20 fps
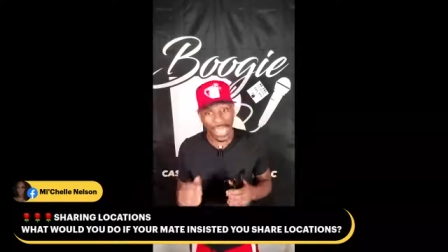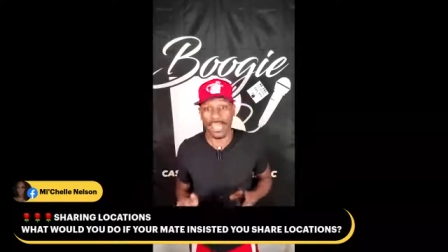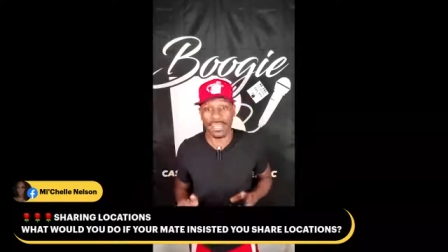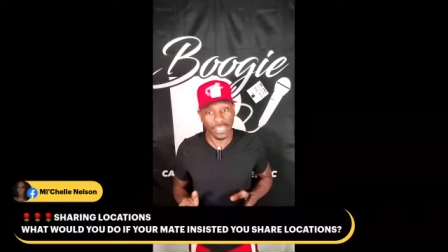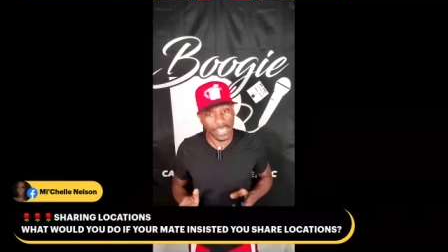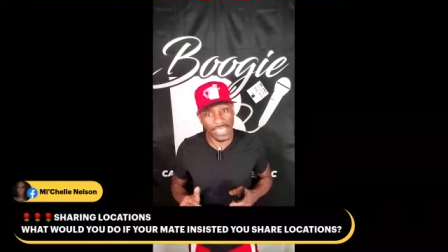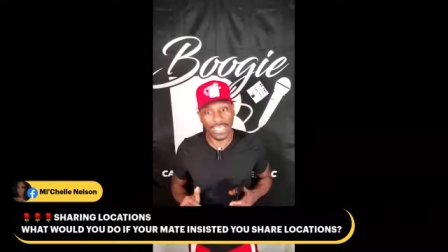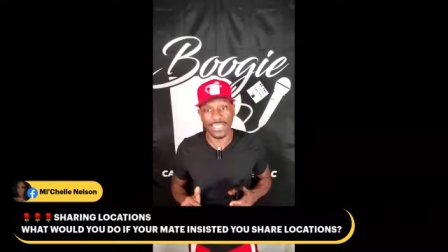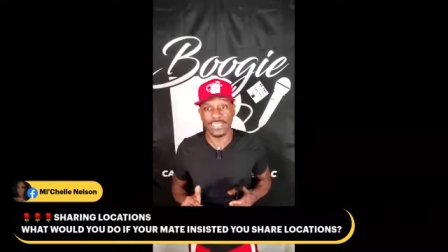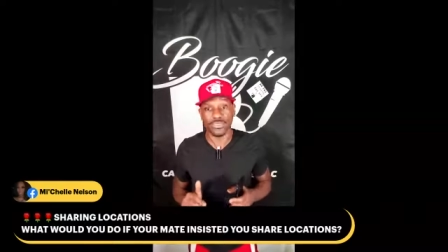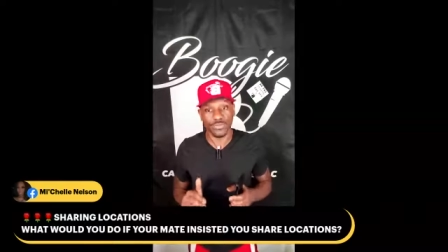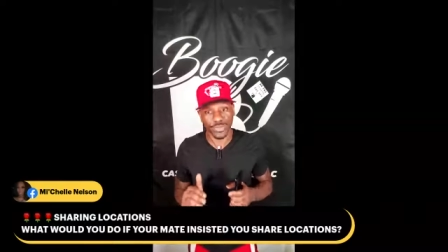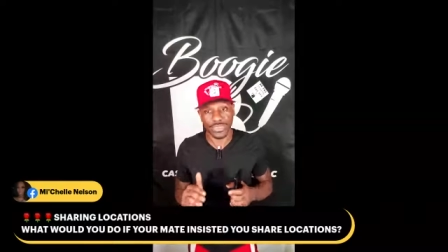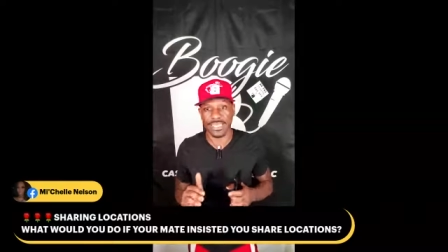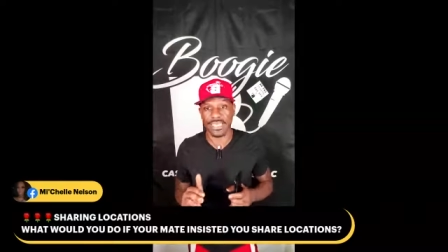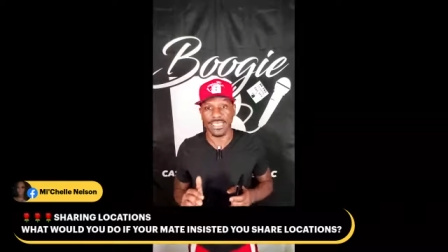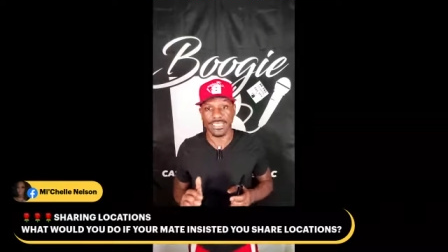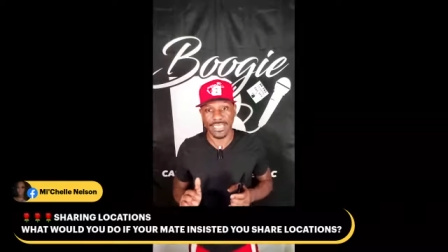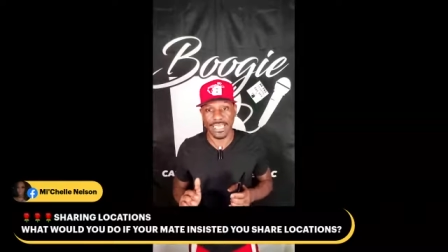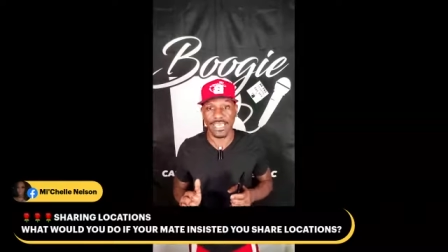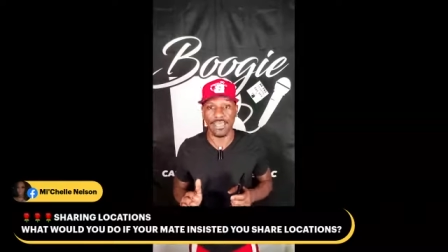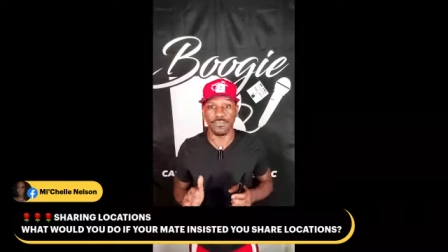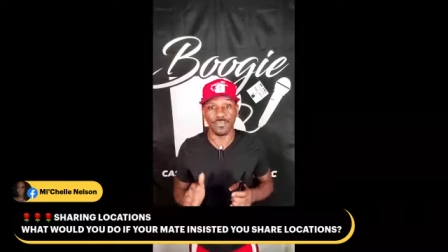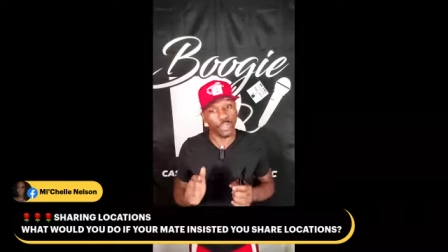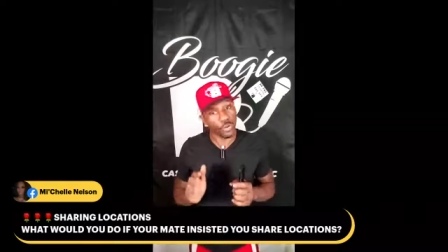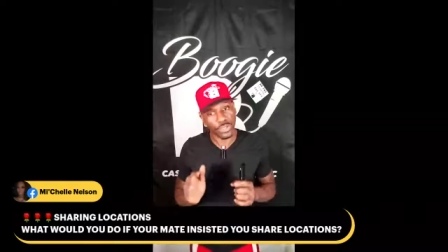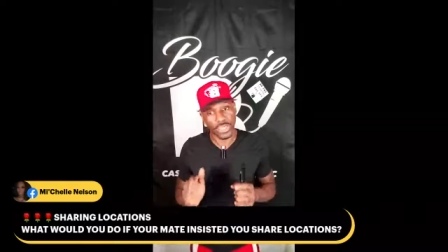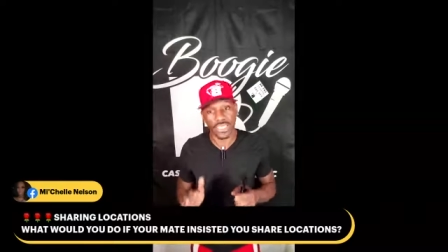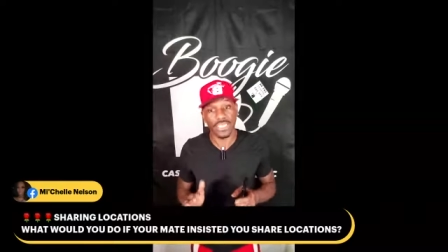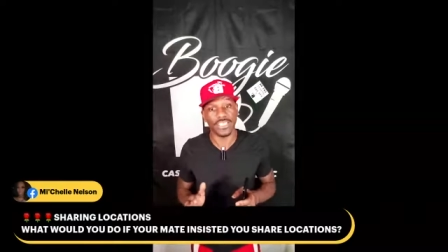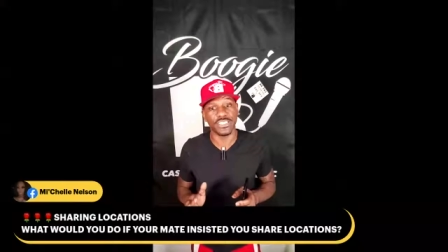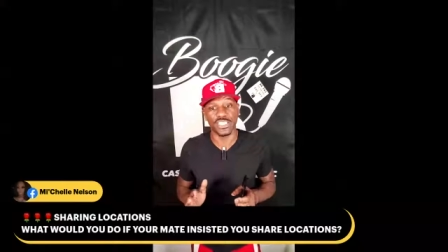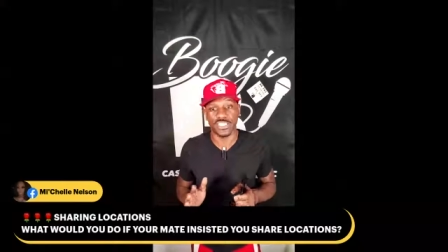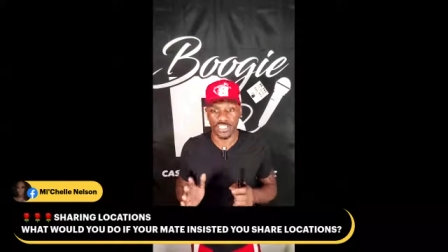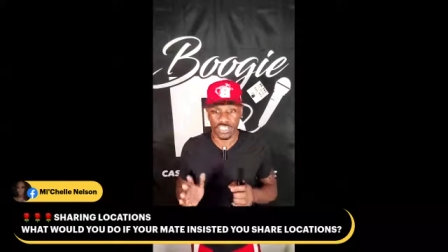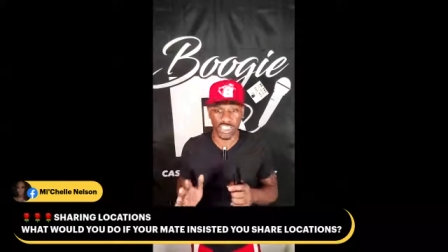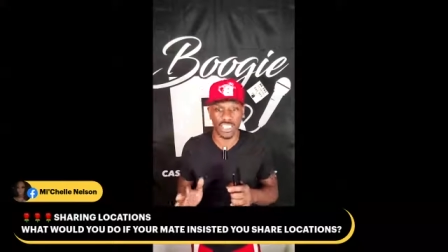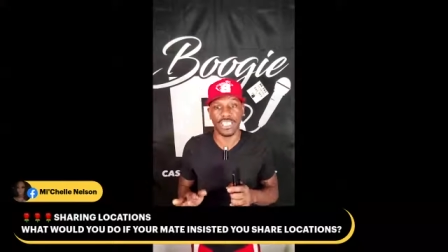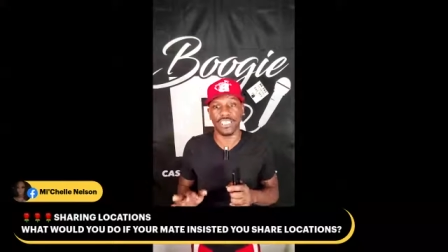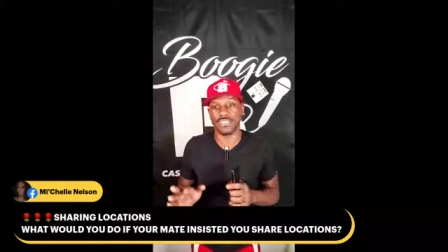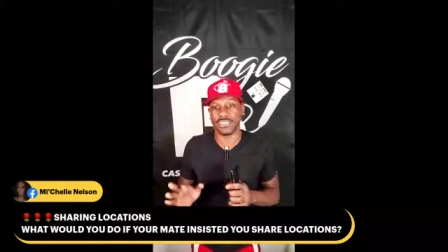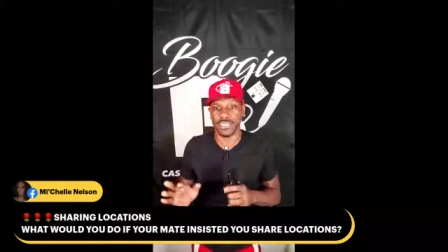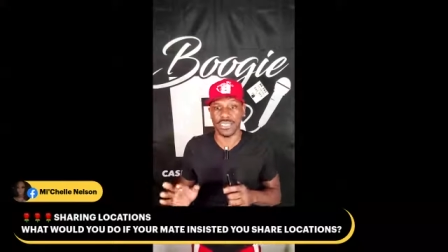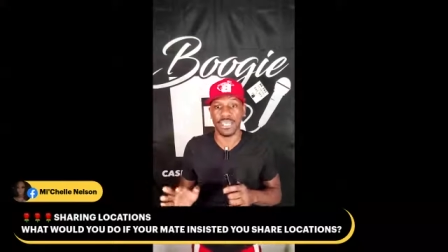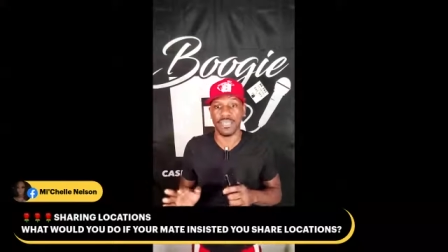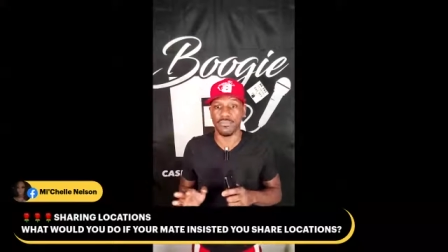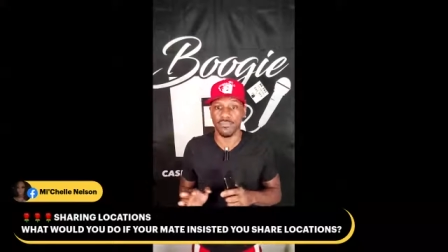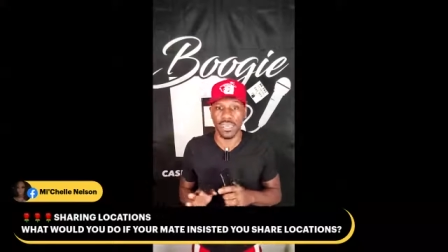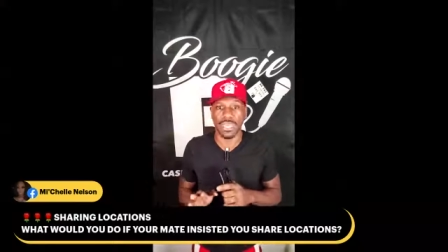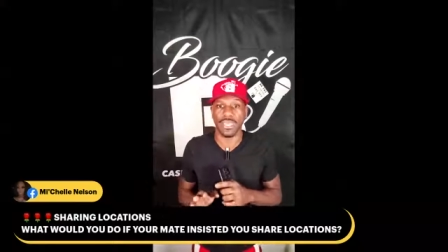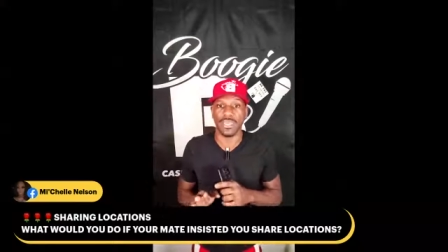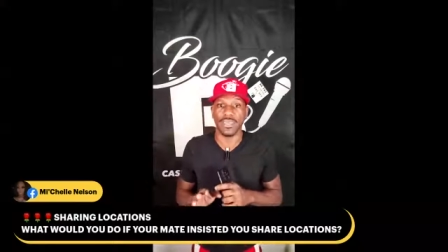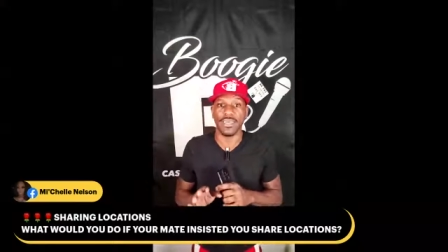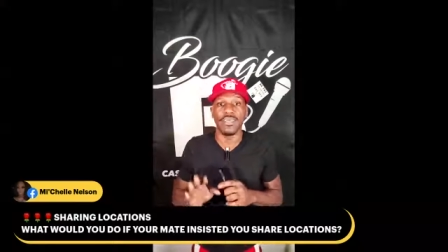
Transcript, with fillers: lot of ladies with their damn location shared to their man.